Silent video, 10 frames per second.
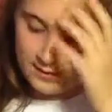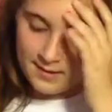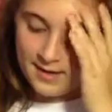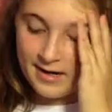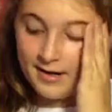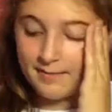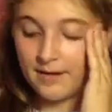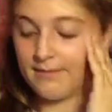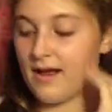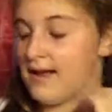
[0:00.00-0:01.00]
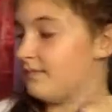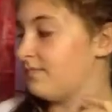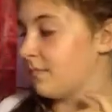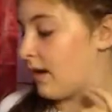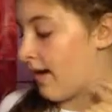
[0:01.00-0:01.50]
Probably not.
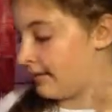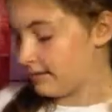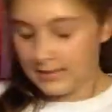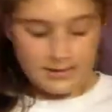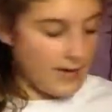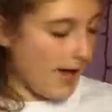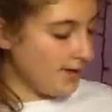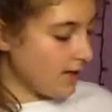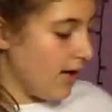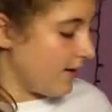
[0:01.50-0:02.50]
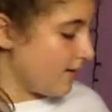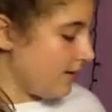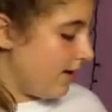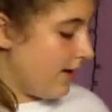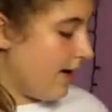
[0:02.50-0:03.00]
It's hot
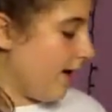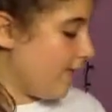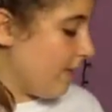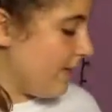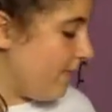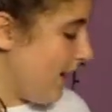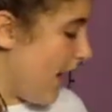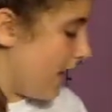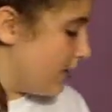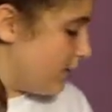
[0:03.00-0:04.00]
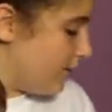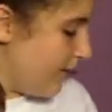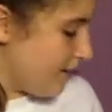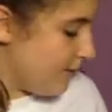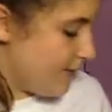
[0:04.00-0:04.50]
outside. I'm gonna pack two
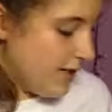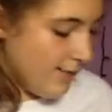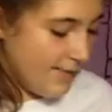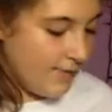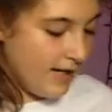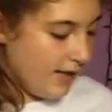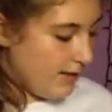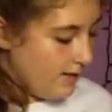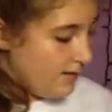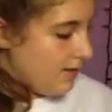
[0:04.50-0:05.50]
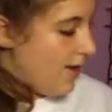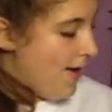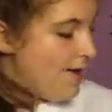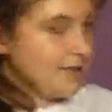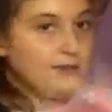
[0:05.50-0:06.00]
pairs of pajama pants.
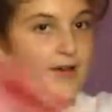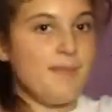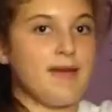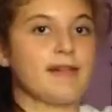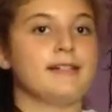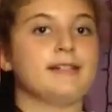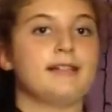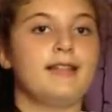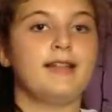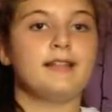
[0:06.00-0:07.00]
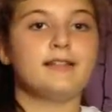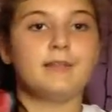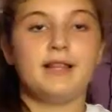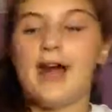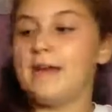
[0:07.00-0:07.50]
So I'm picking these
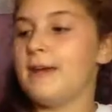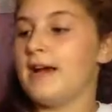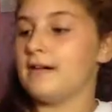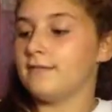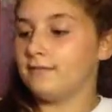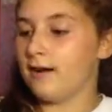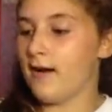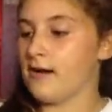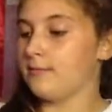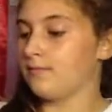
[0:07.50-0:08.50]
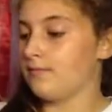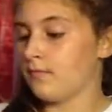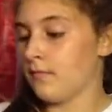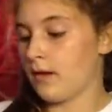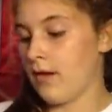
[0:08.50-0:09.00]
plaid pair
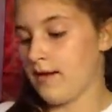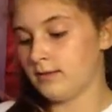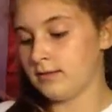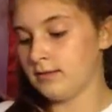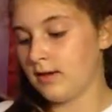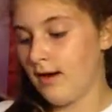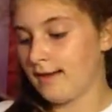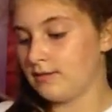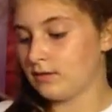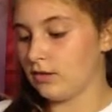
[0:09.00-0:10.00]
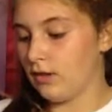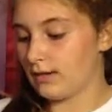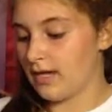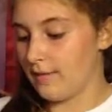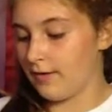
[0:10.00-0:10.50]
from, it was a
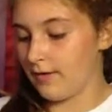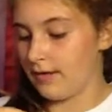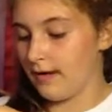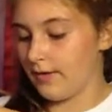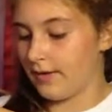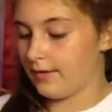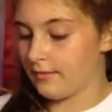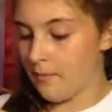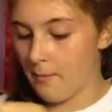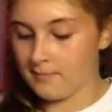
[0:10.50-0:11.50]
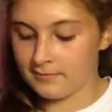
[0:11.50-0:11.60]
long time ago that I got these.